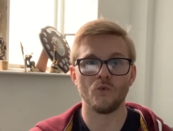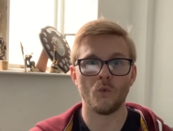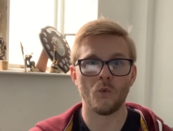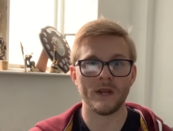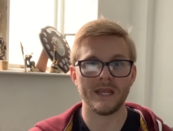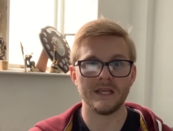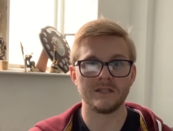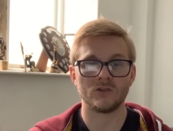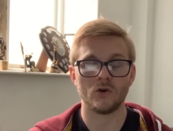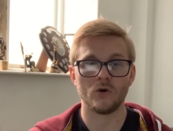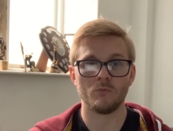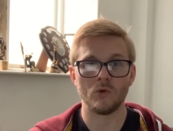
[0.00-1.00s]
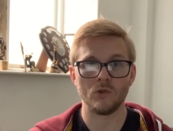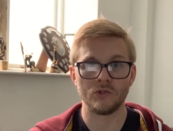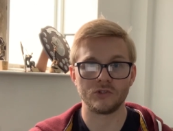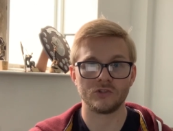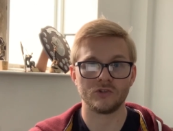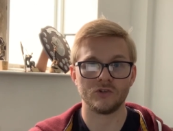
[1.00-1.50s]
weeks or months.
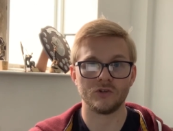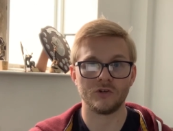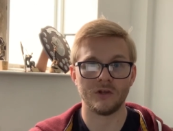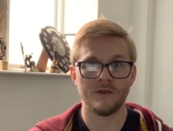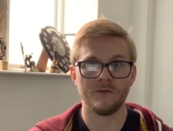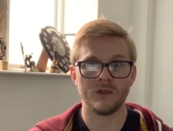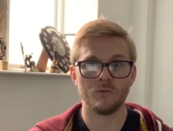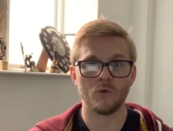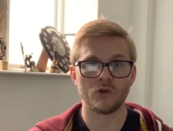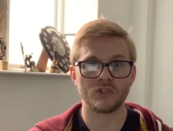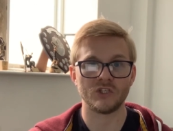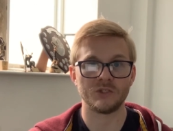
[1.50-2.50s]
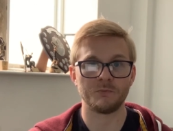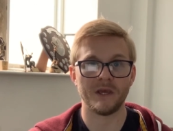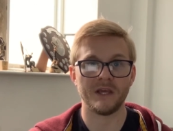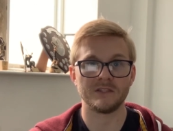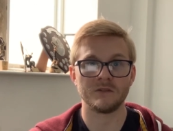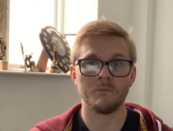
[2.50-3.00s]
So if you can watch this
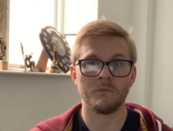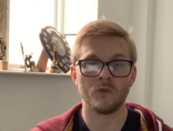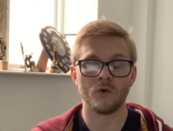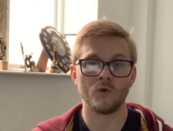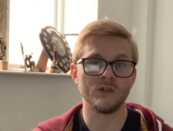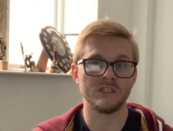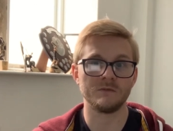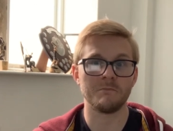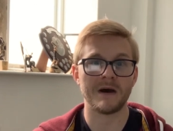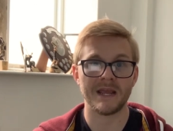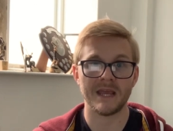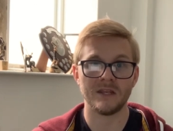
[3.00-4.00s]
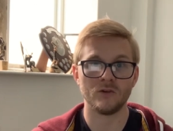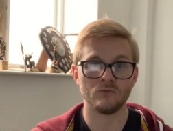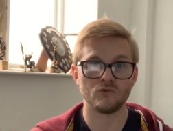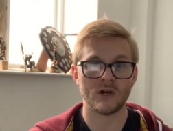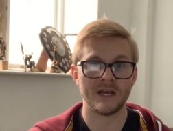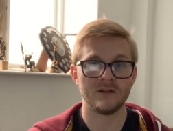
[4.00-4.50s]
space, then the quizzes might end up
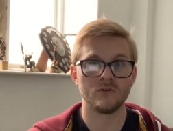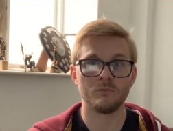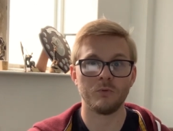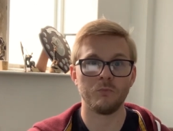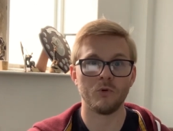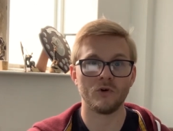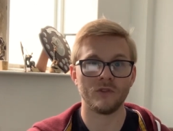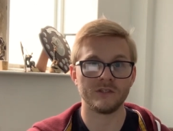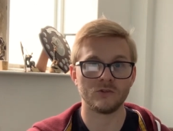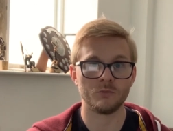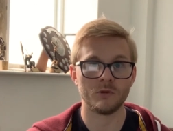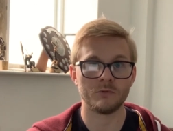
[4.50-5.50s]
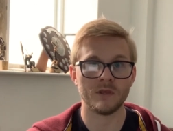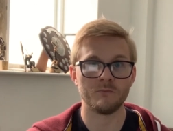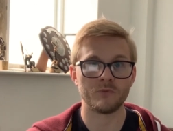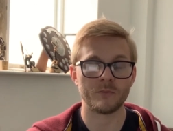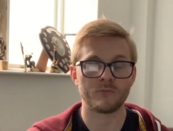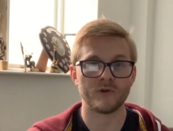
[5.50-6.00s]
drying up, but this will be in
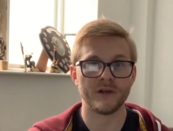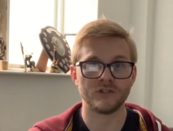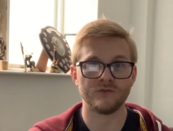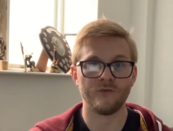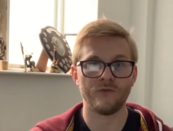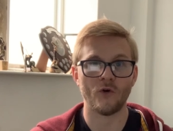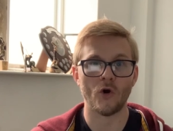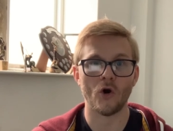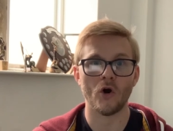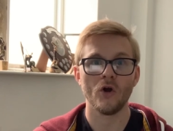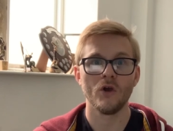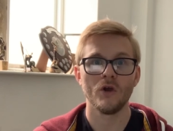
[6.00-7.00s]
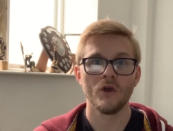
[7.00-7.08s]
preparation for